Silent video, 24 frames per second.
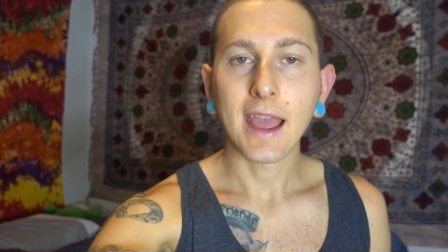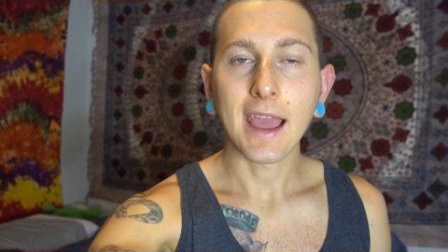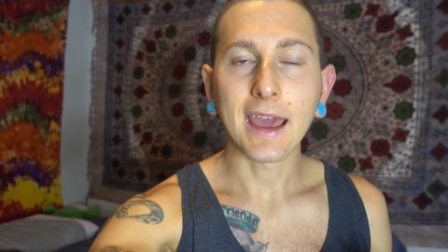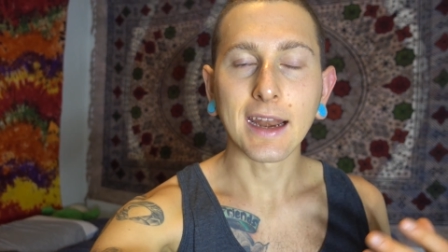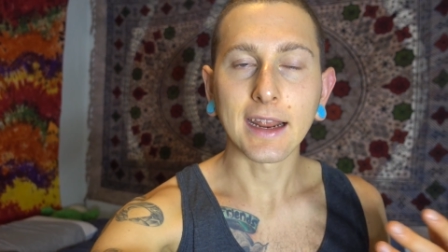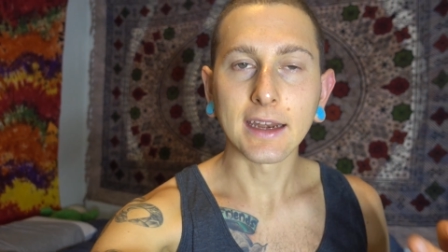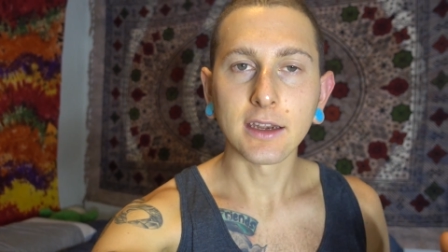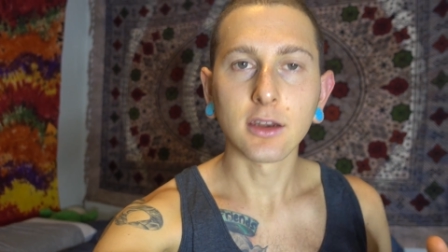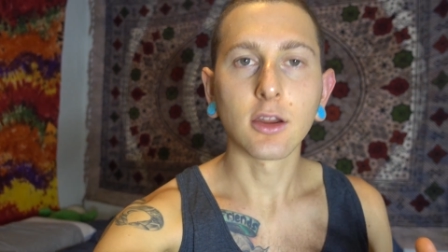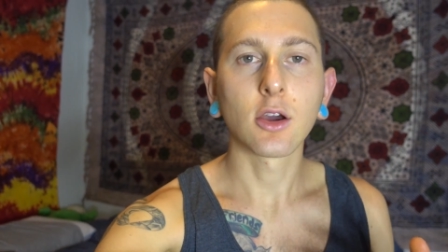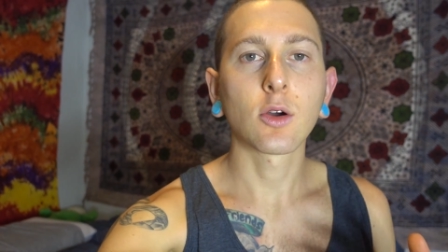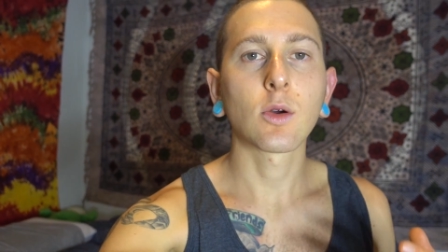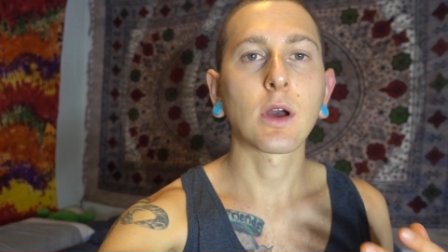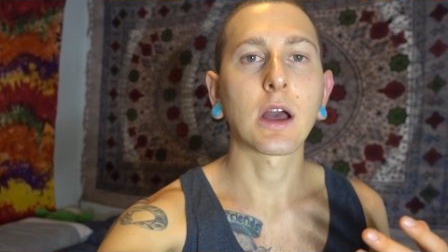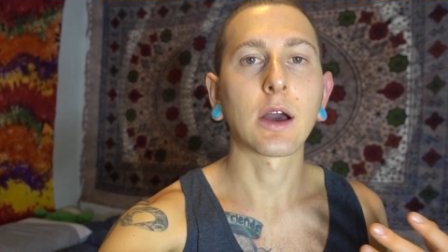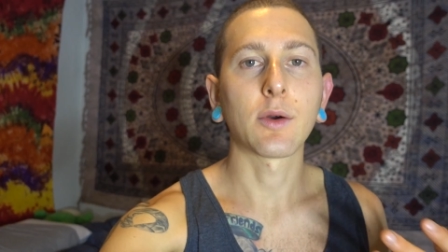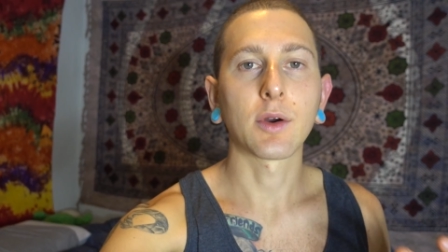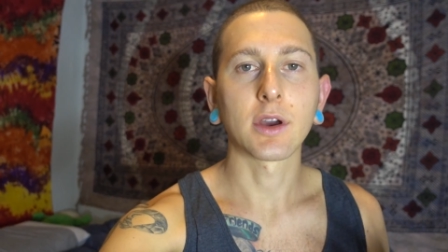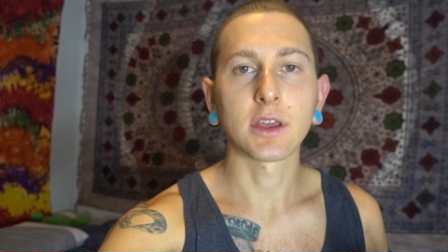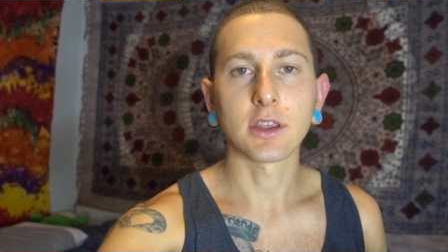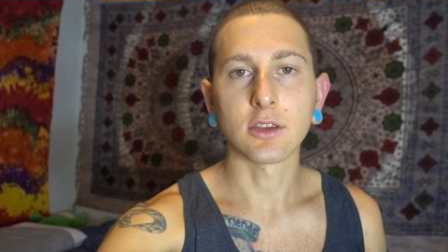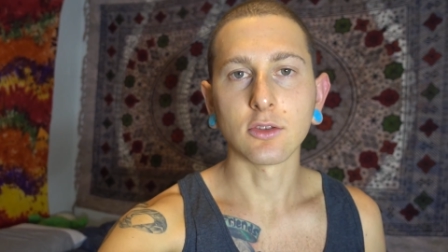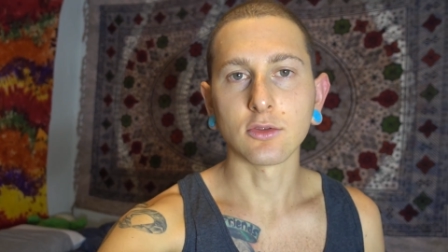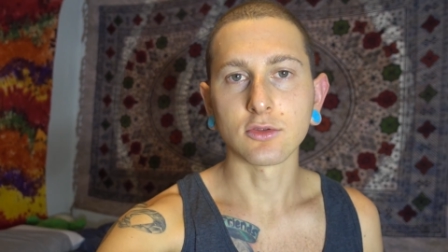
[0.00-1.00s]
And I know how
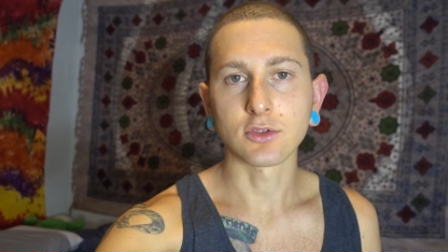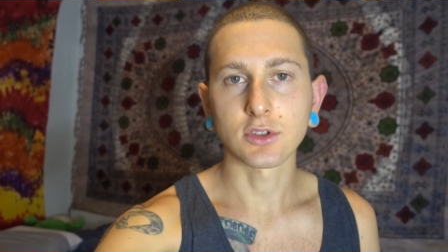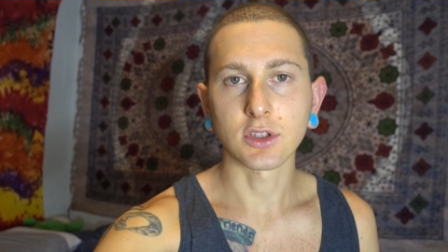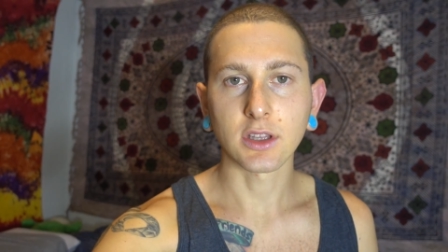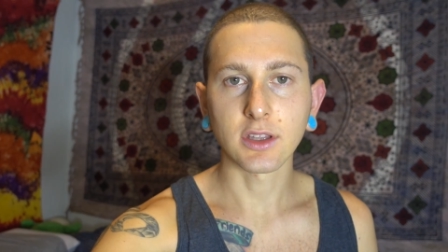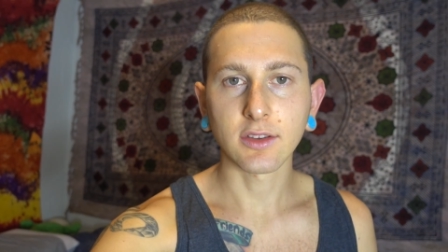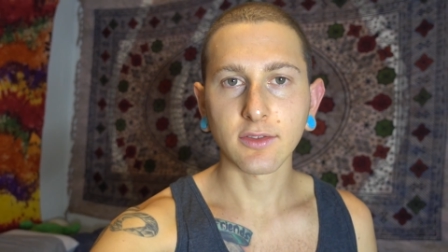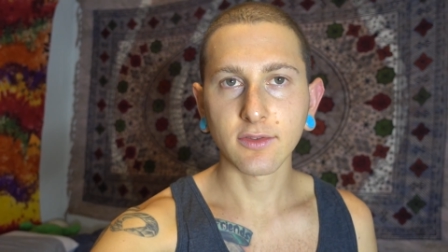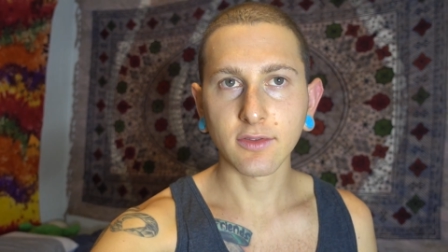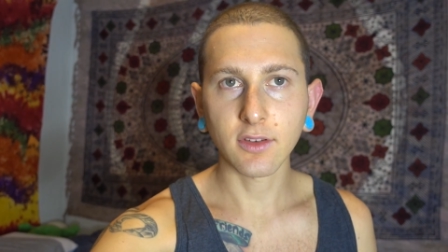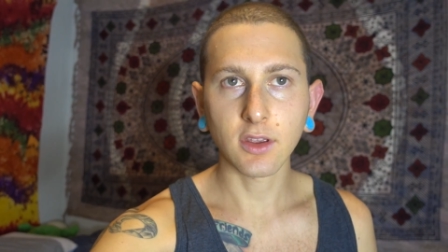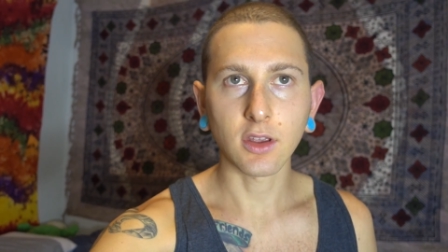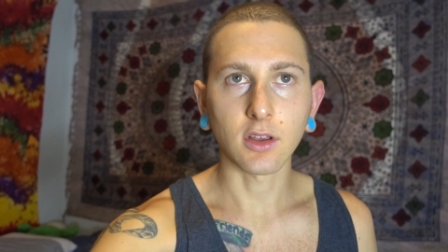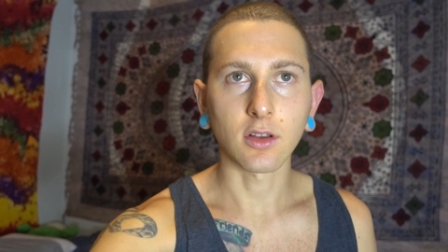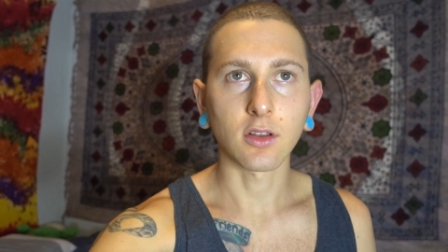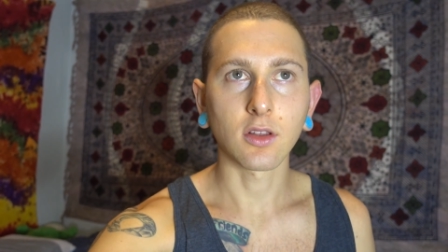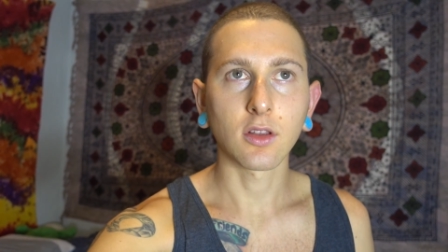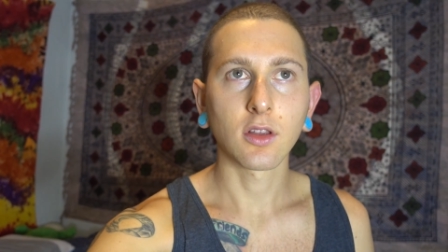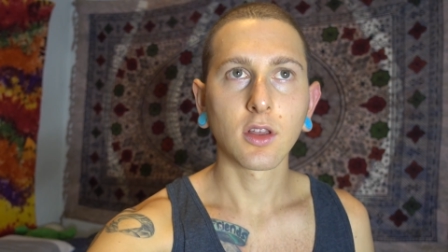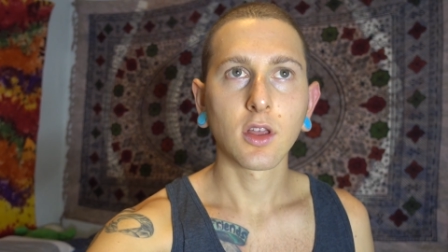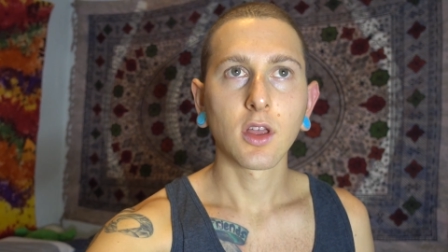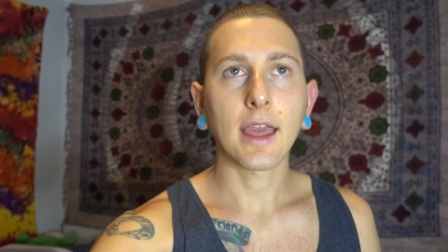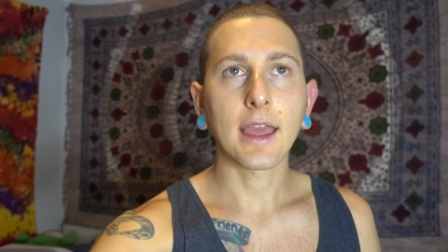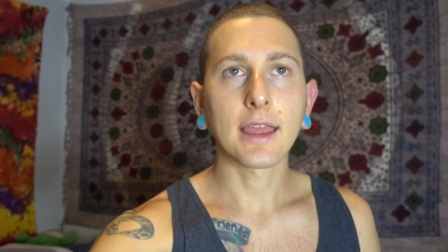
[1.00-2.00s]
I usually
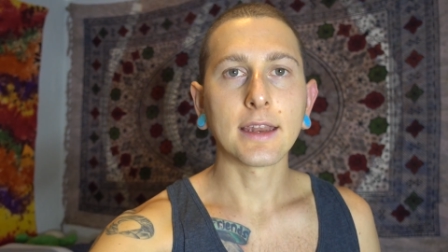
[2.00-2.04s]
feel.